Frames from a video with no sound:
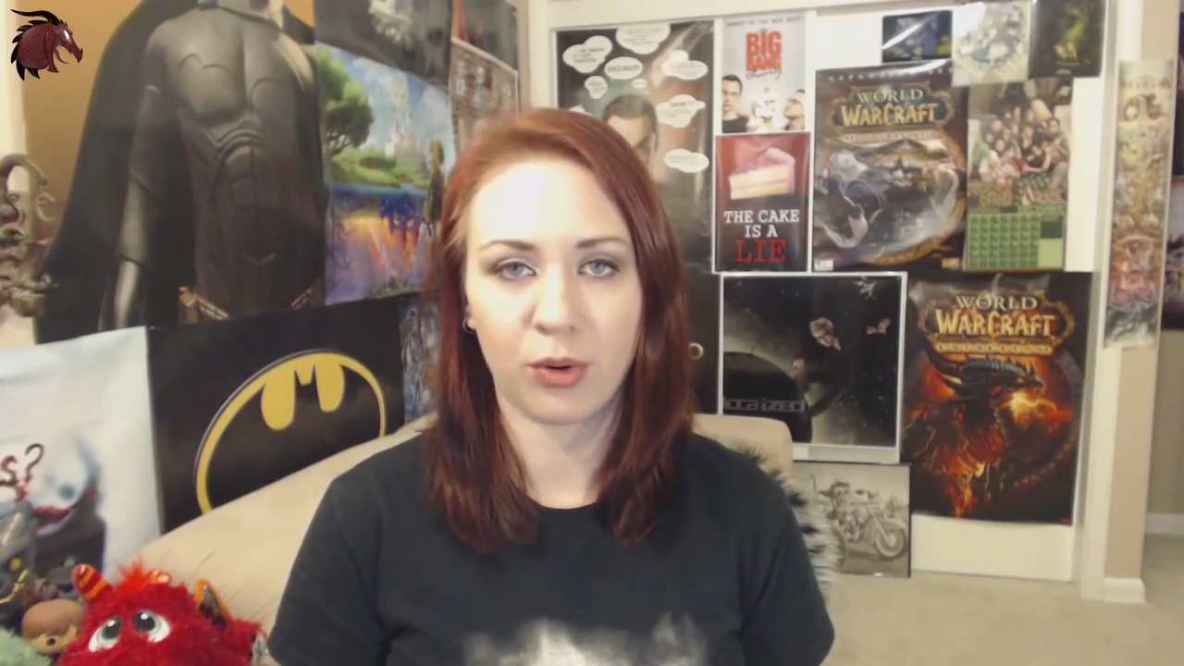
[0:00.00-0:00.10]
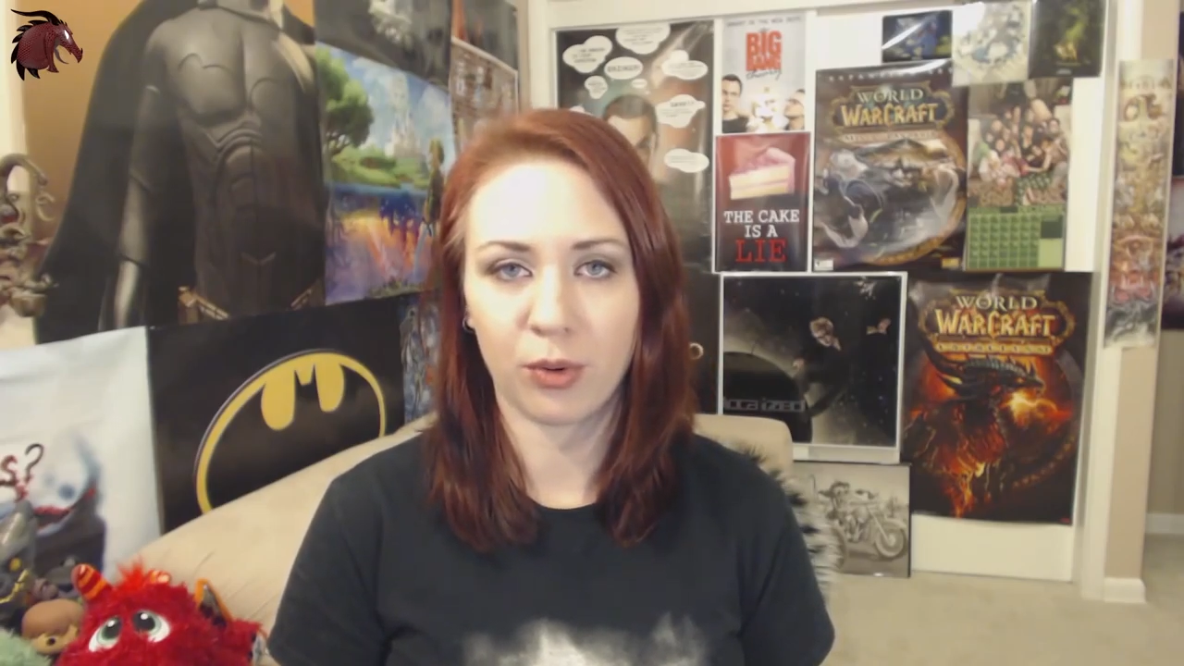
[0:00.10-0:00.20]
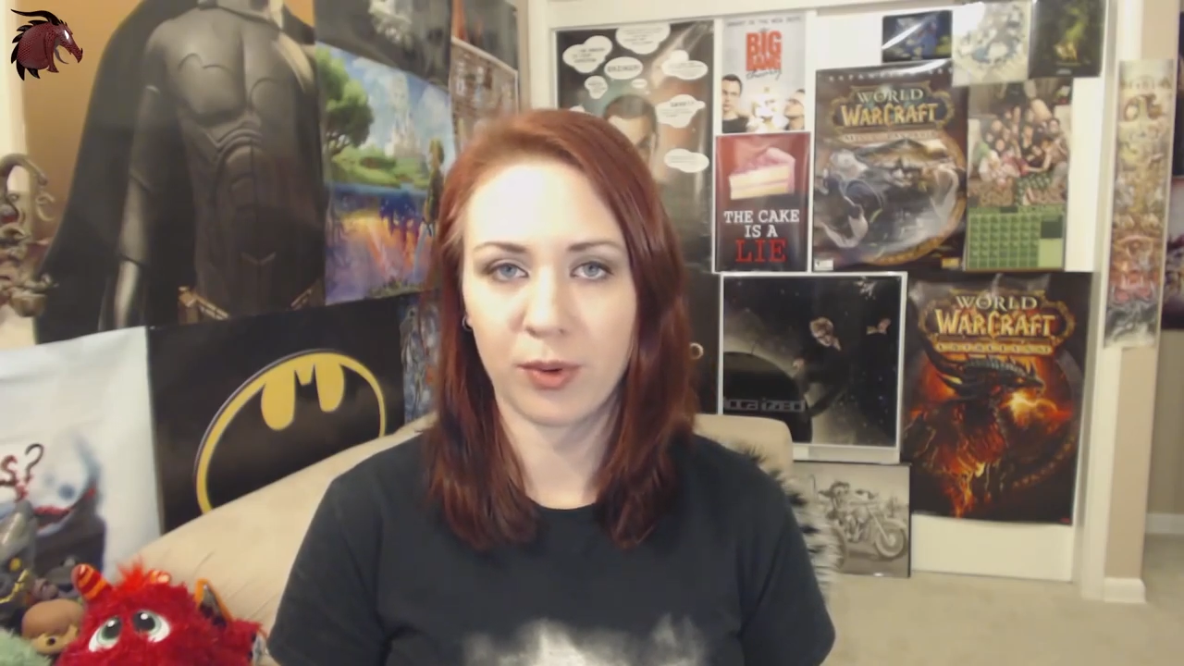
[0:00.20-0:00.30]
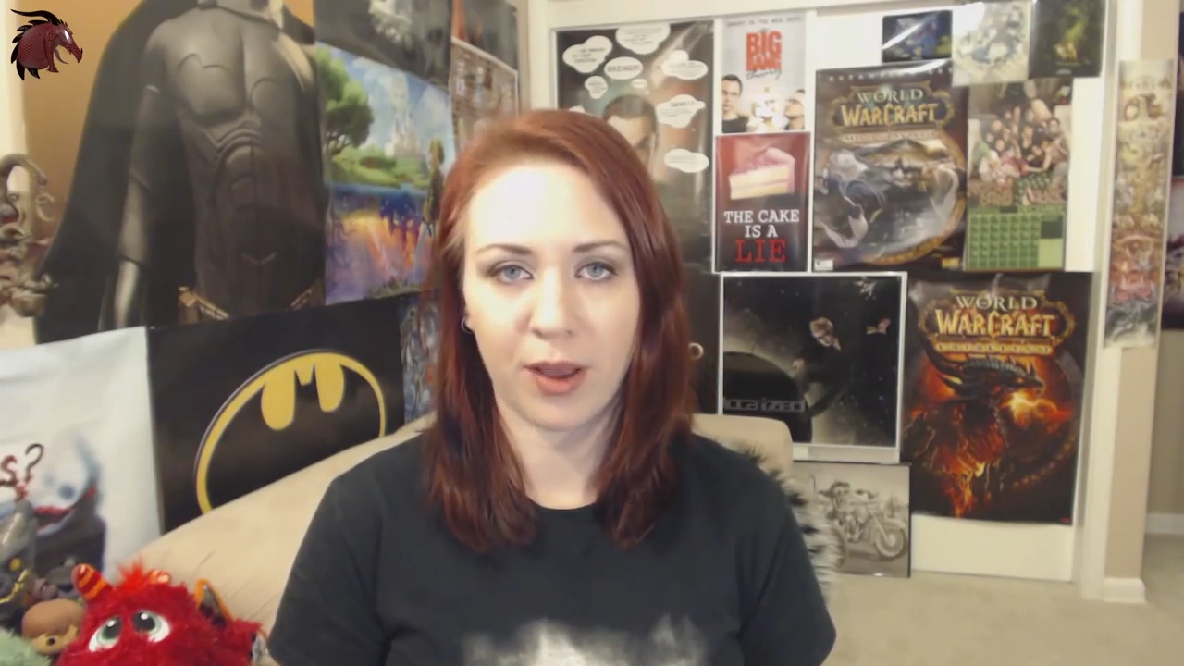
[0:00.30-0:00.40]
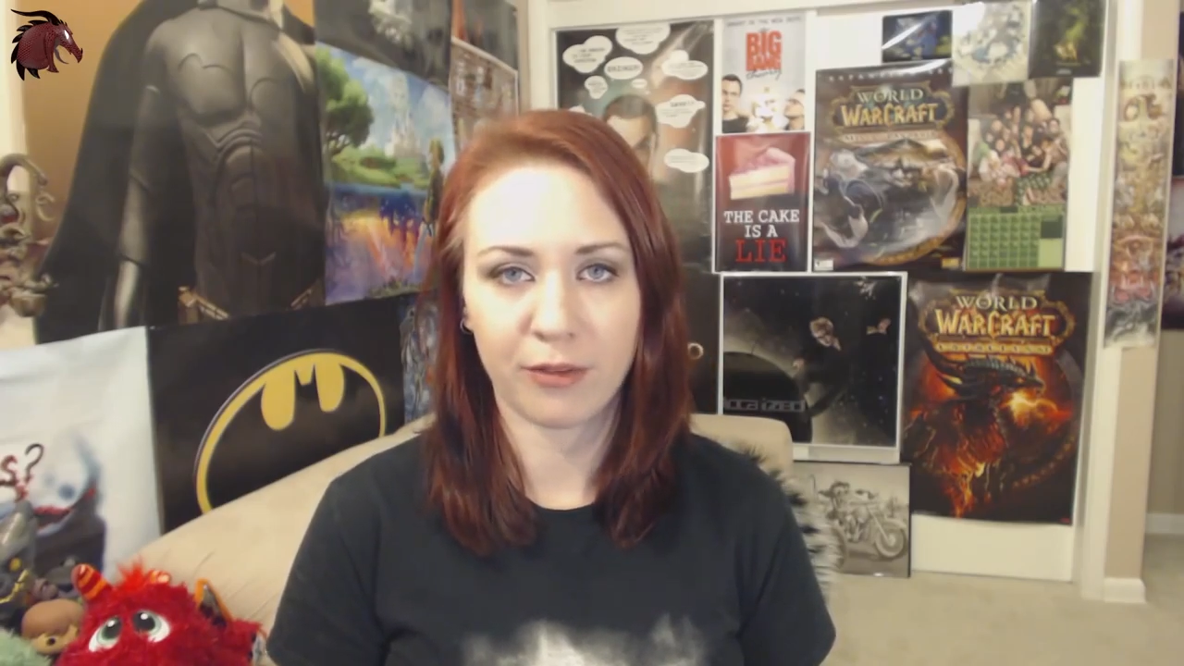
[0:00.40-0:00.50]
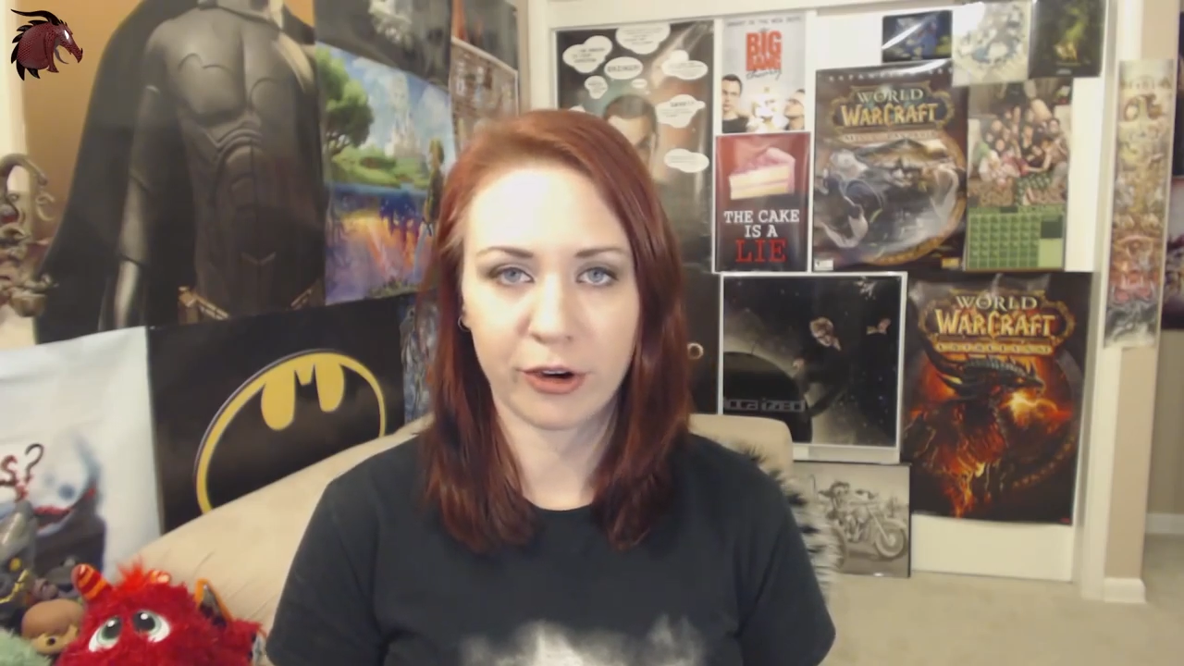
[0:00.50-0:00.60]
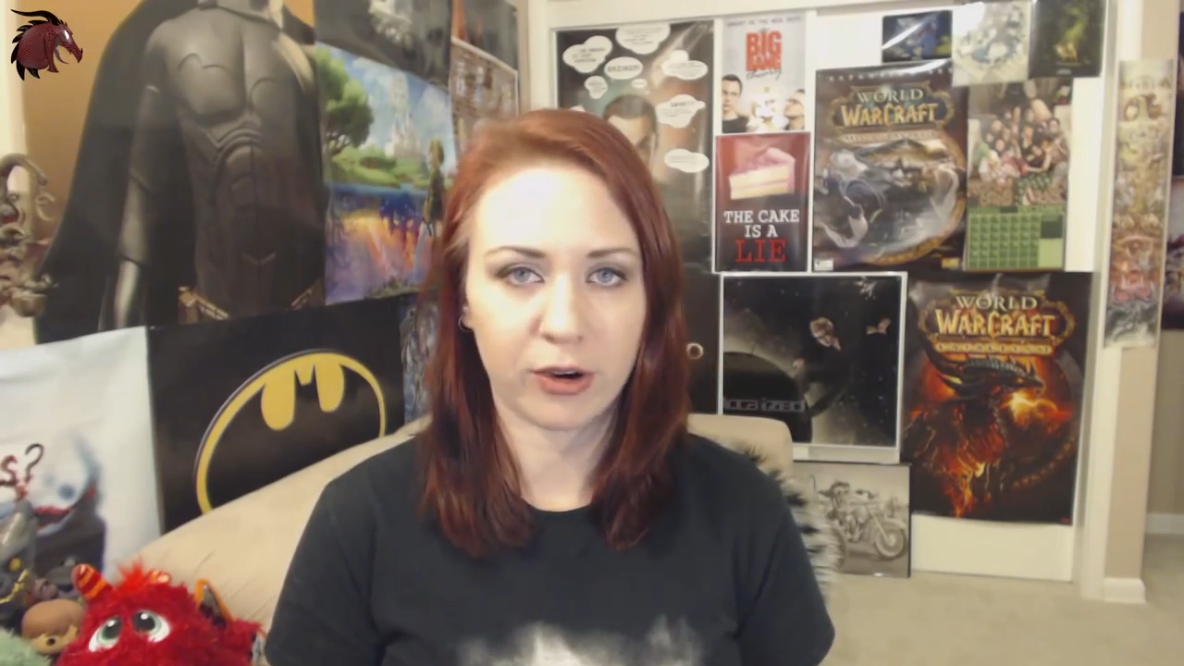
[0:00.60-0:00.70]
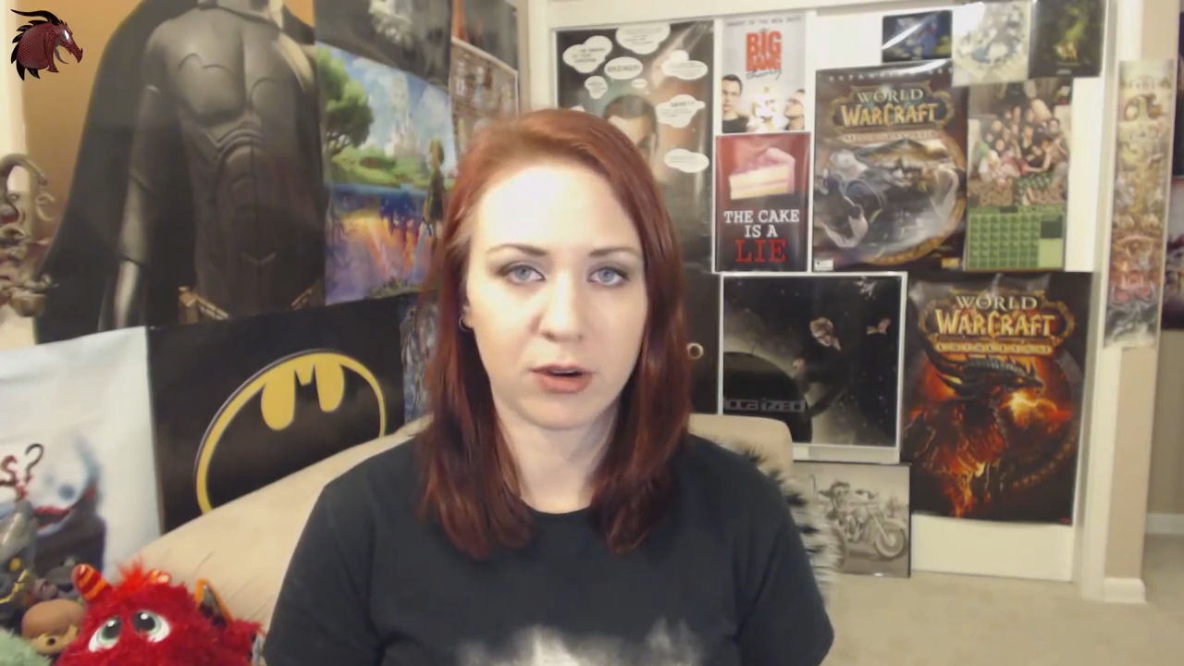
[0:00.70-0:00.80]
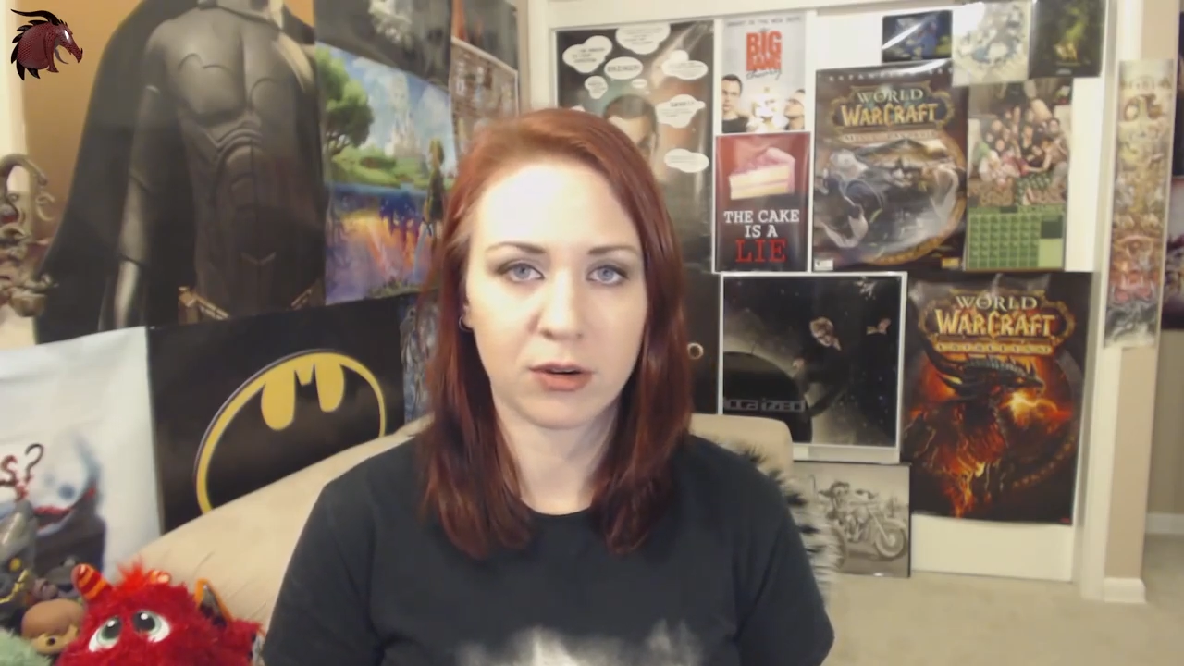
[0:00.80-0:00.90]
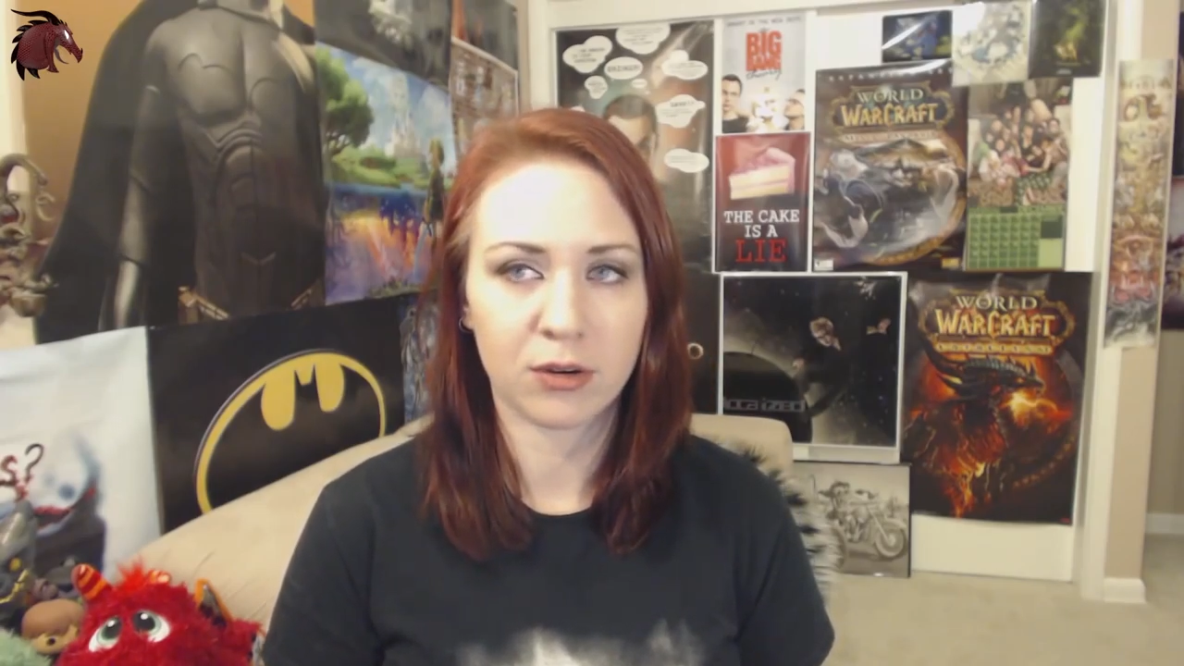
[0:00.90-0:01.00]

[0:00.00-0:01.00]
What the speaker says: or whatever,